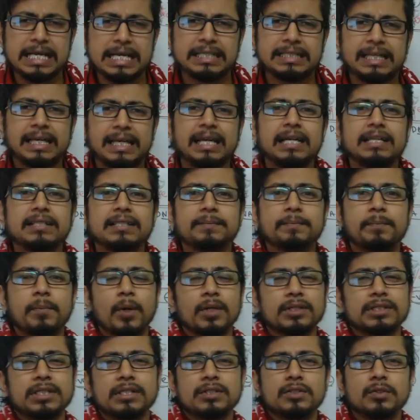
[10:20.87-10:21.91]
There is a
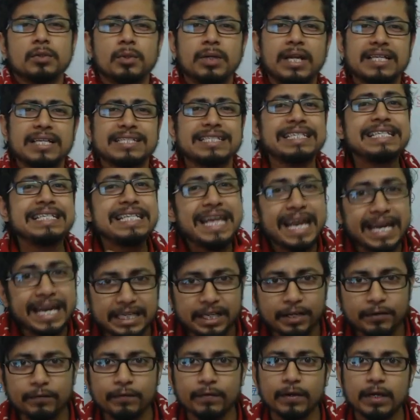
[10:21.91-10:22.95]
process known as
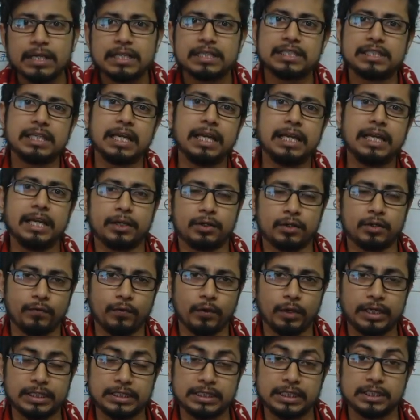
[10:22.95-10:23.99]
native gel
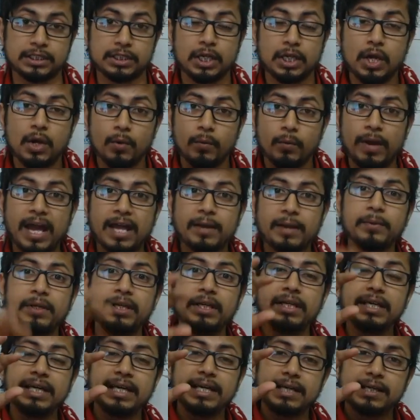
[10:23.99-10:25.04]
electrophoresis, where
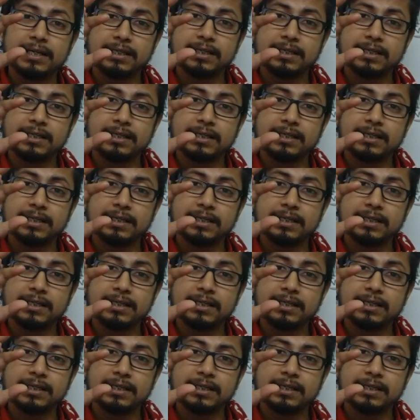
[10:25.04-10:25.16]
we